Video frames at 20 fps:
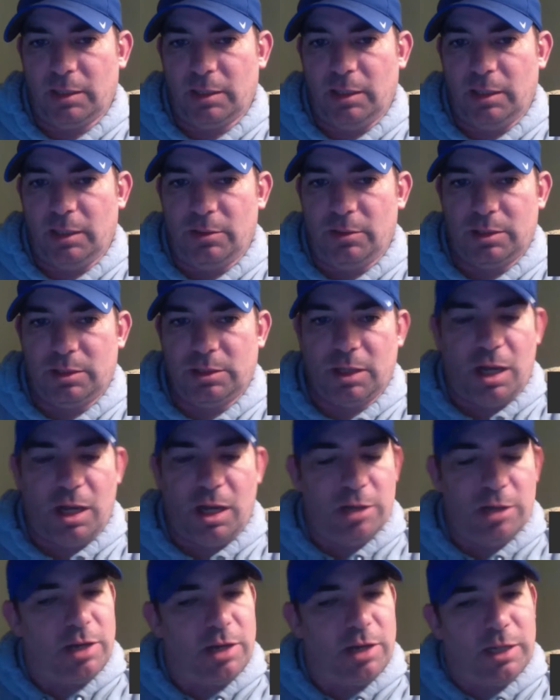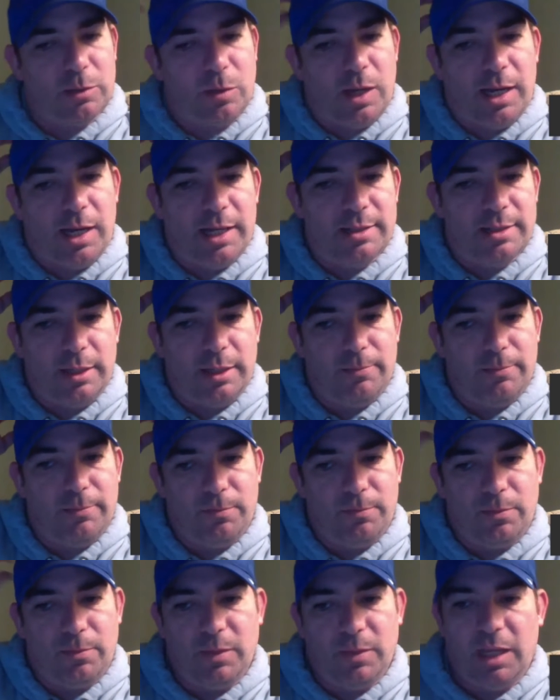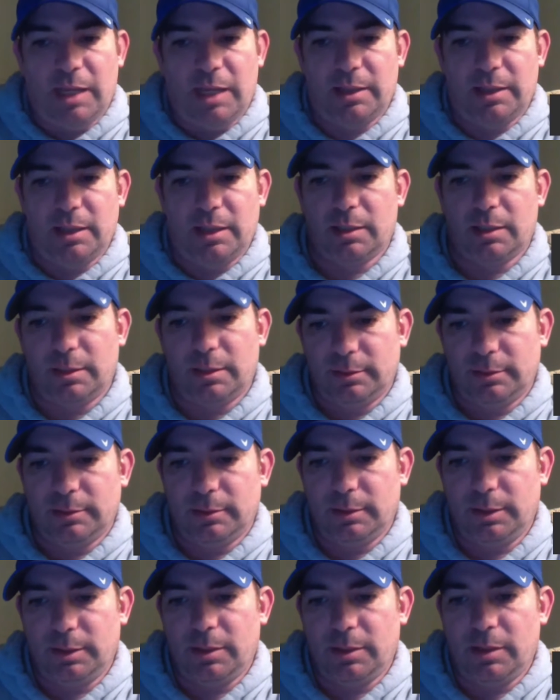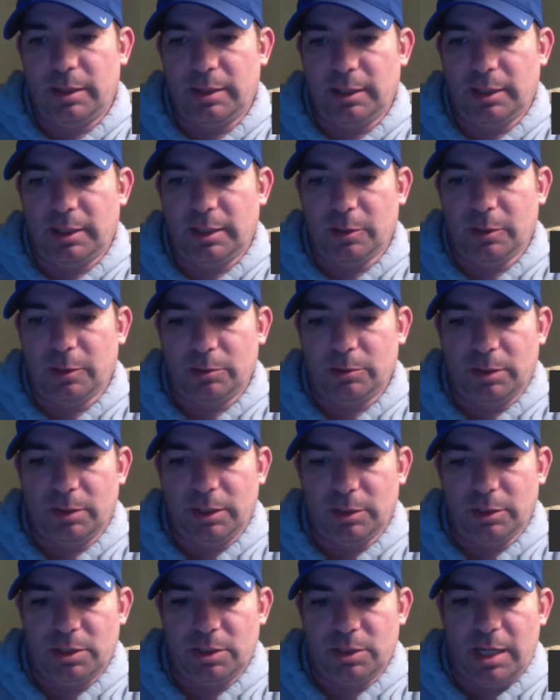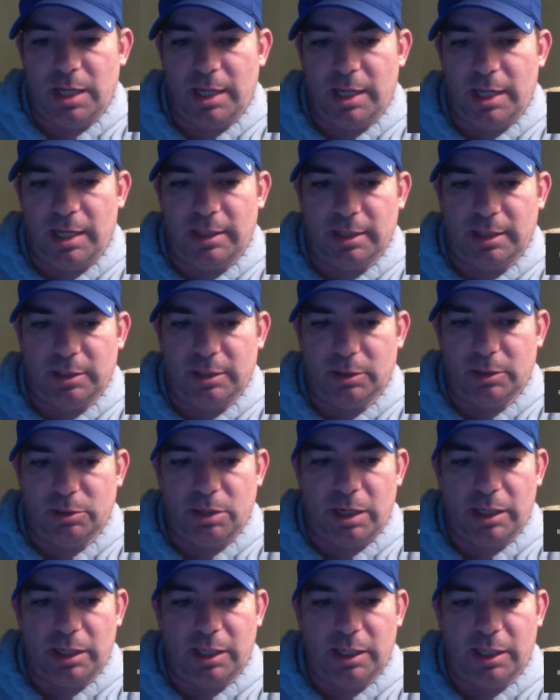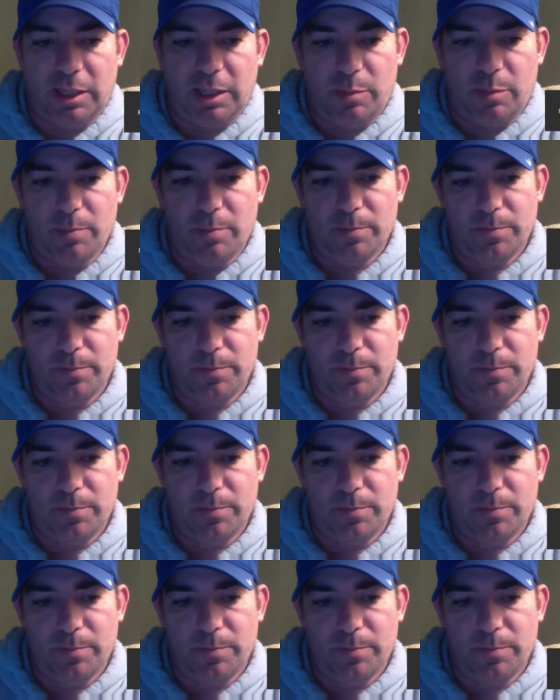close contract-wise, then I think he'll stay. I think they'll try to keep him.